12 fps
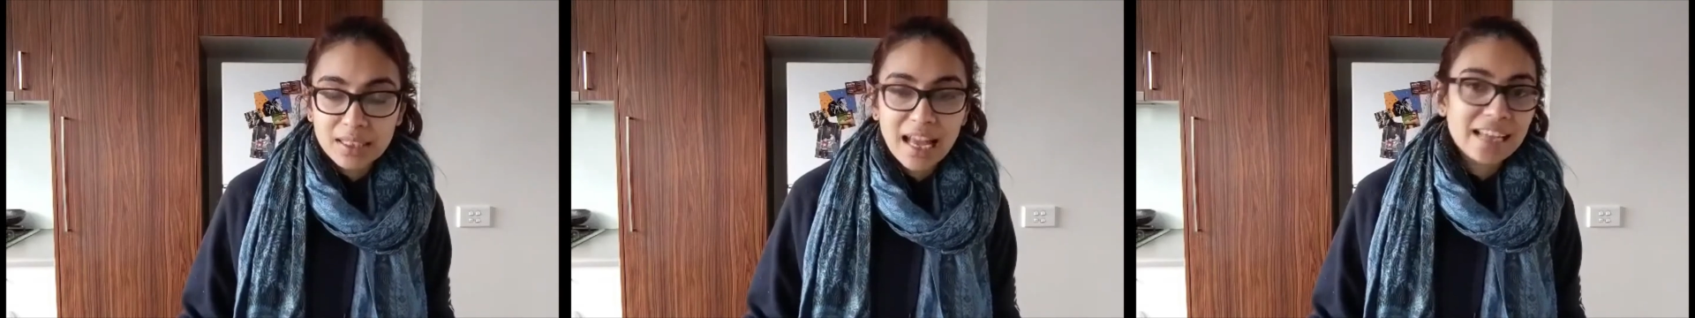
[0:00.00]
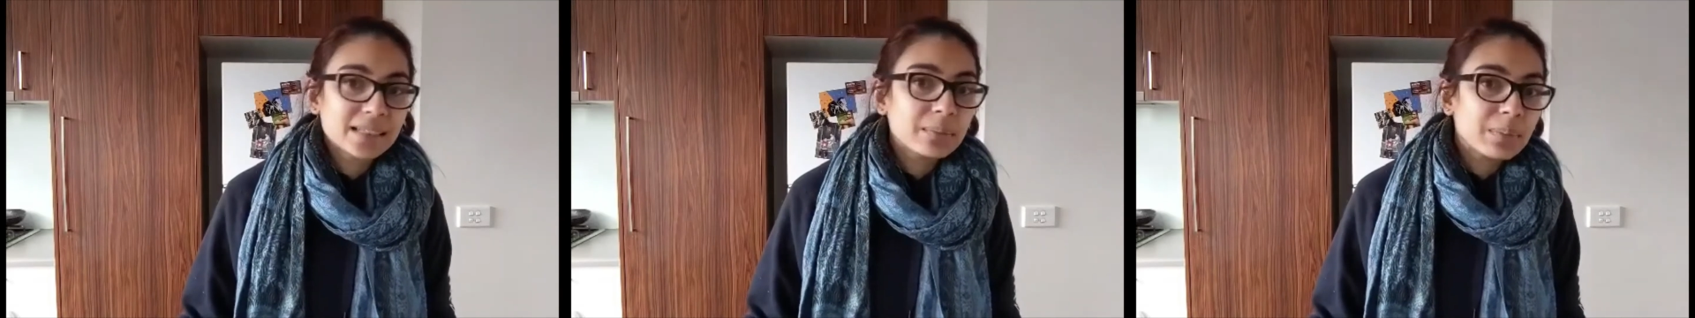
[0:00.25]

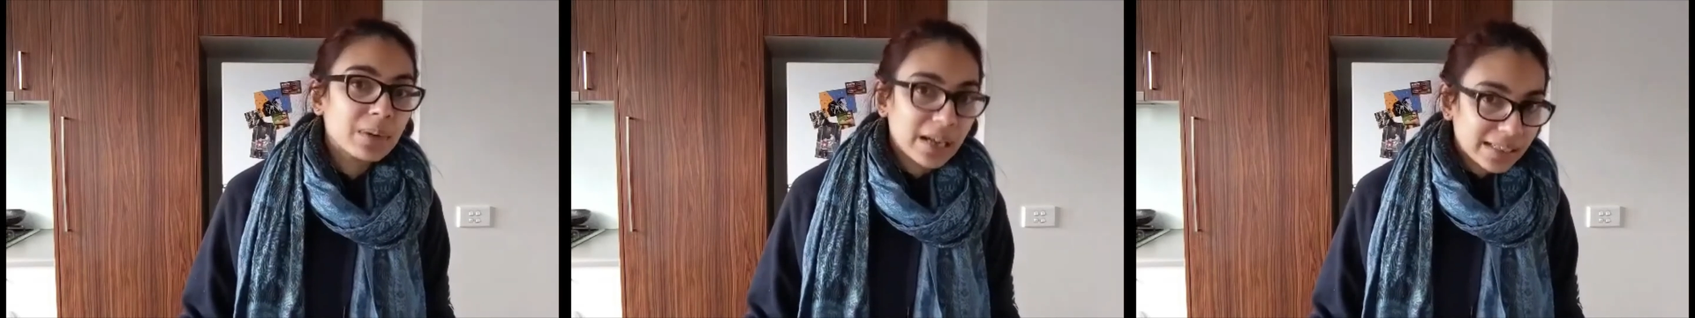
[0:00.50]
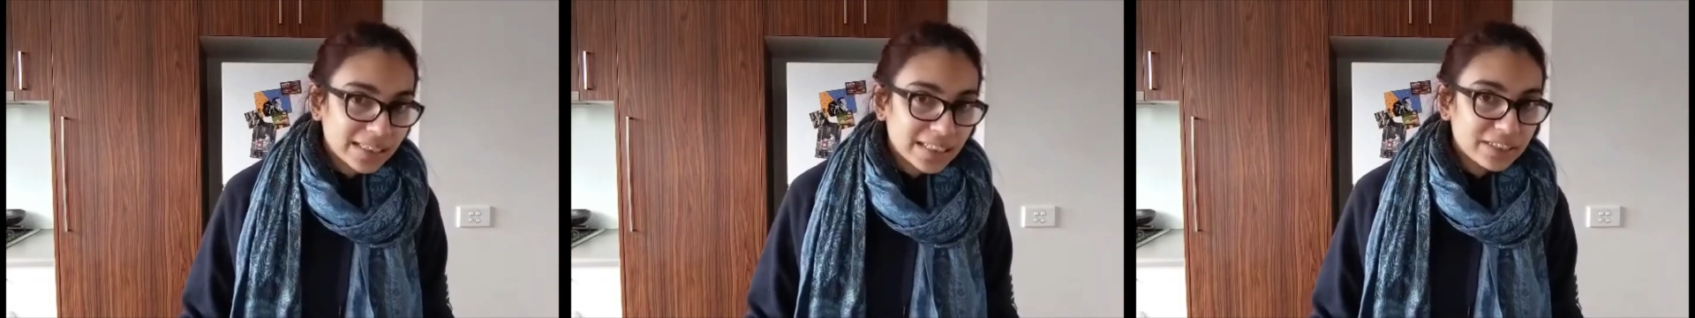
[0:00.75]
as a
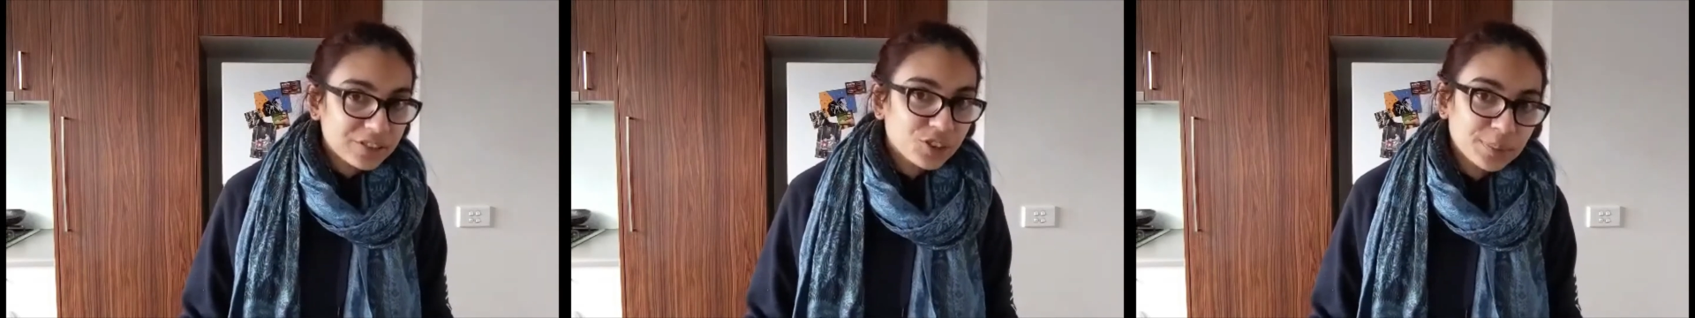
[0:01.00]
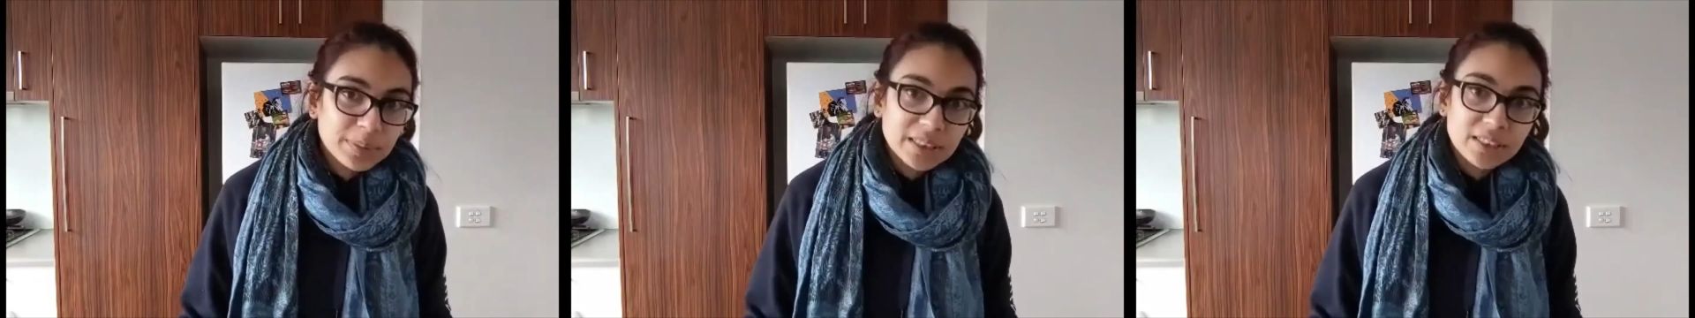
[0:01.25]
bargaining
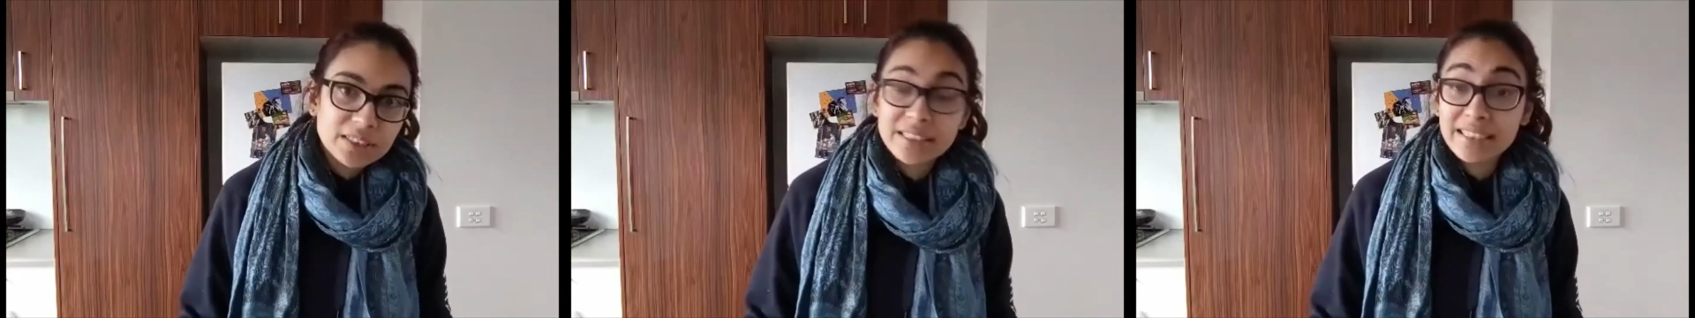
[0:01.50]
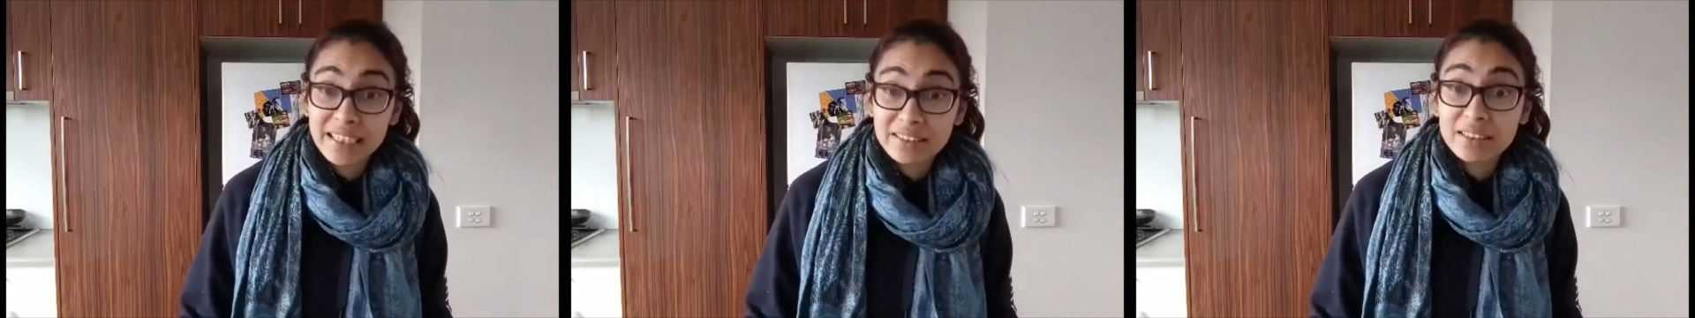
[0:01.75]
chip to
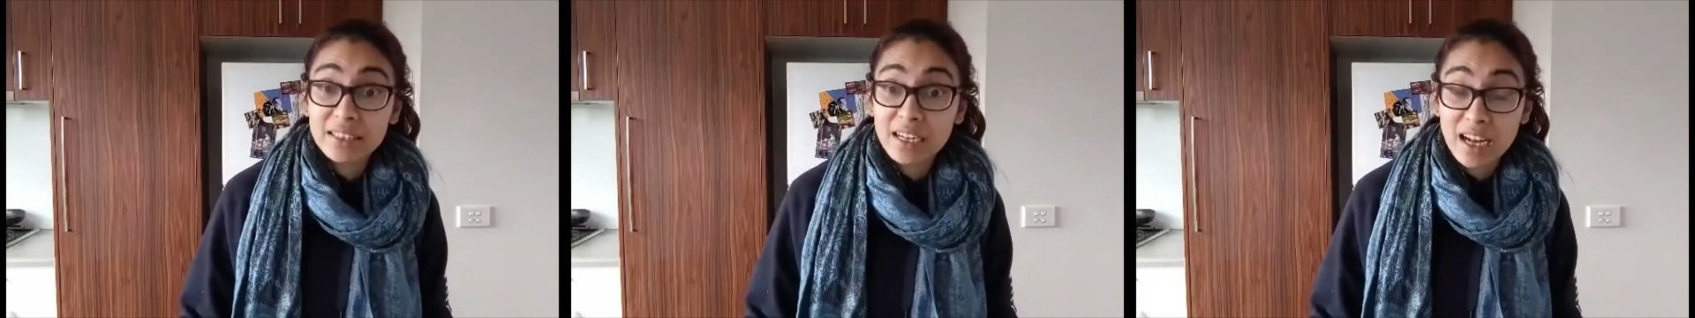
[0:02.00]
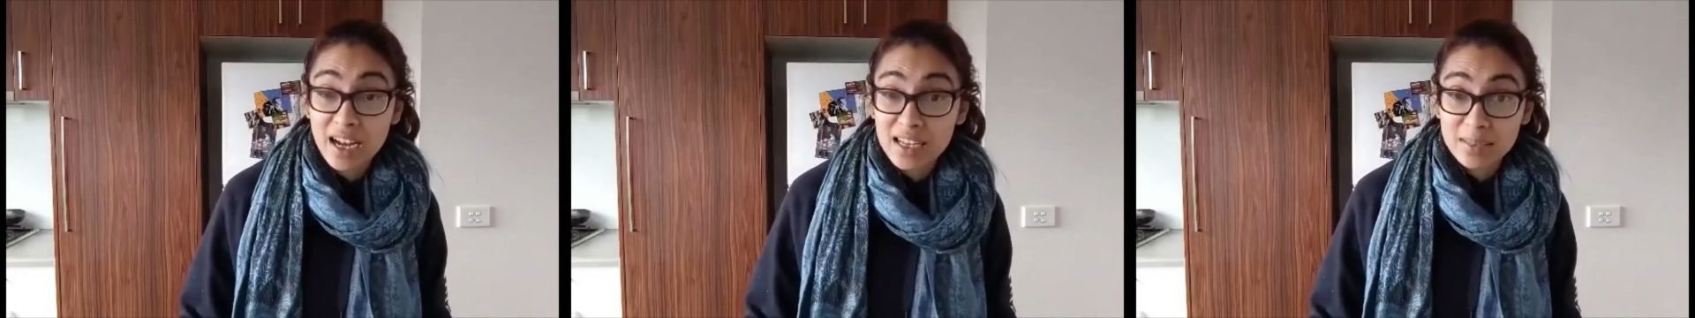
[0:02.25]
get a
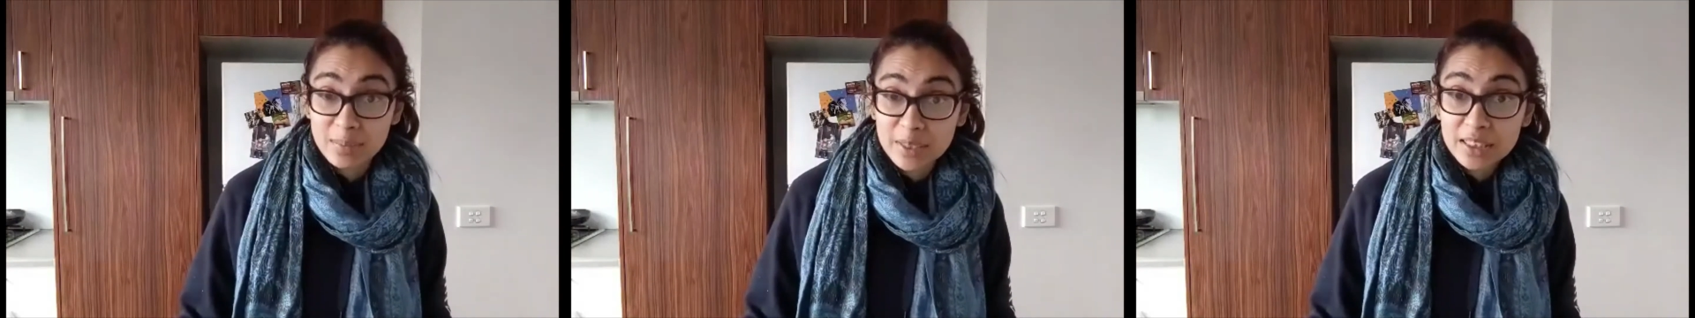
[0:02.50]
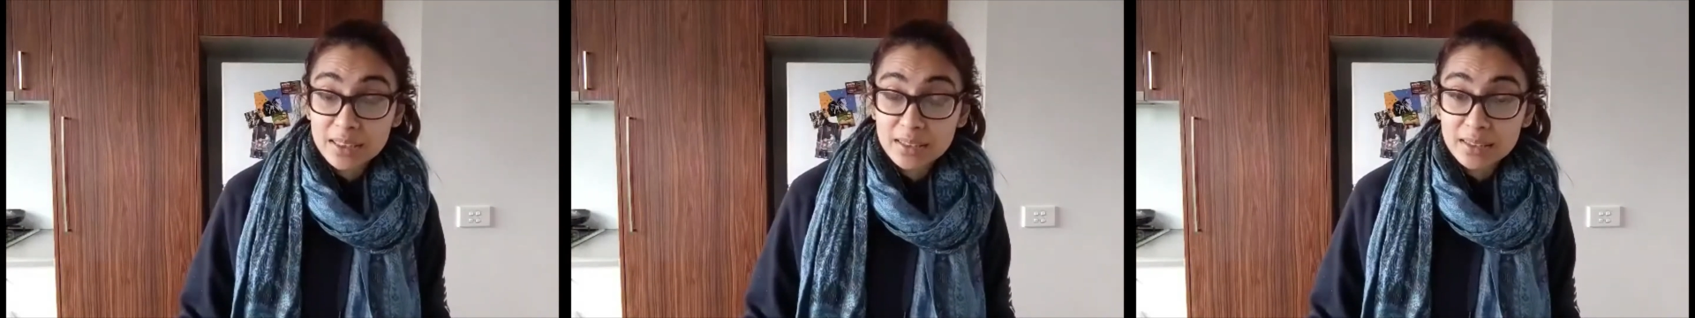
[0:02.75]
husband?